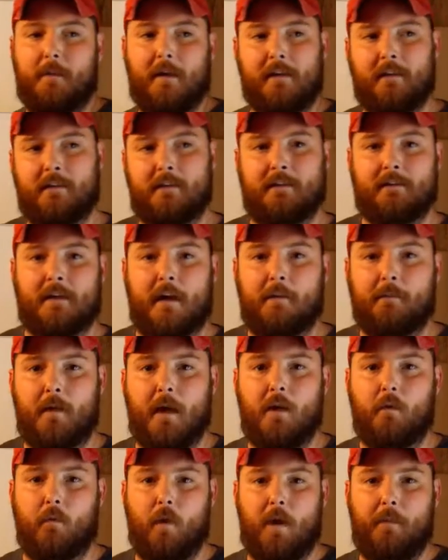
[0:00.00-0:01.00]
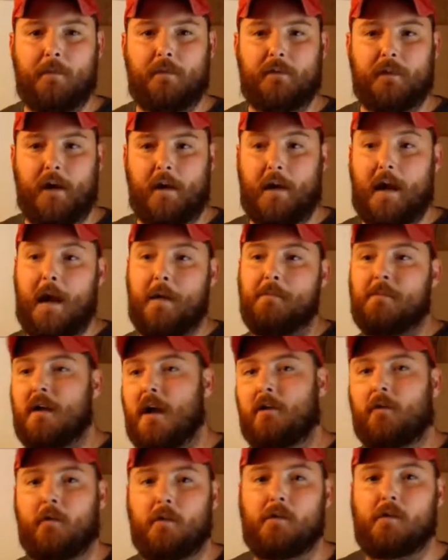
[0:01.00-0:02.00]
So I want somebody that fits that
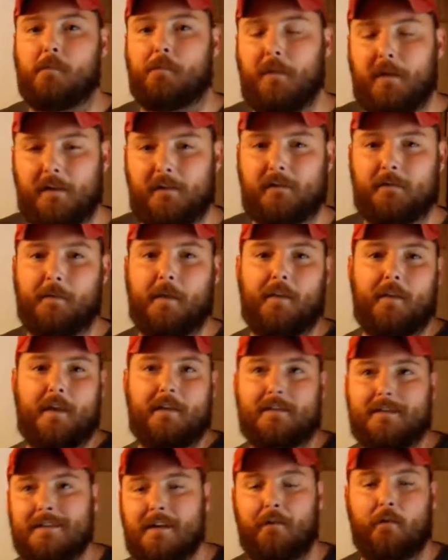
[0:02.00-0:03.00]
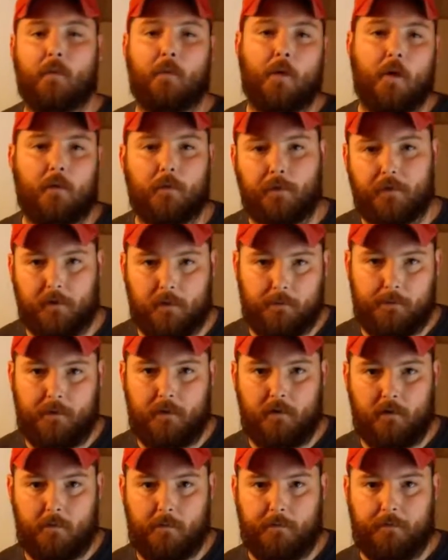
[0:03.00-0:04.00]
role. If I want somebody to design my
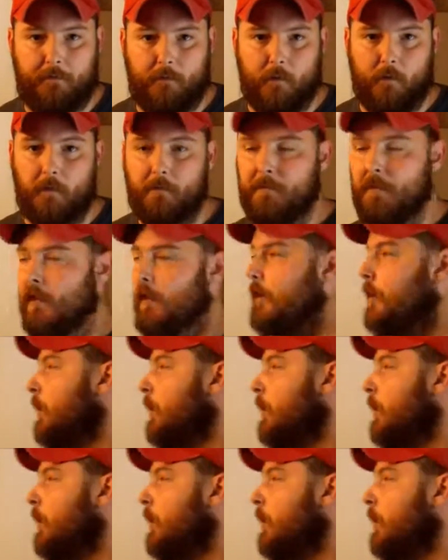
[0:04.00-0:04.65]
website, I'm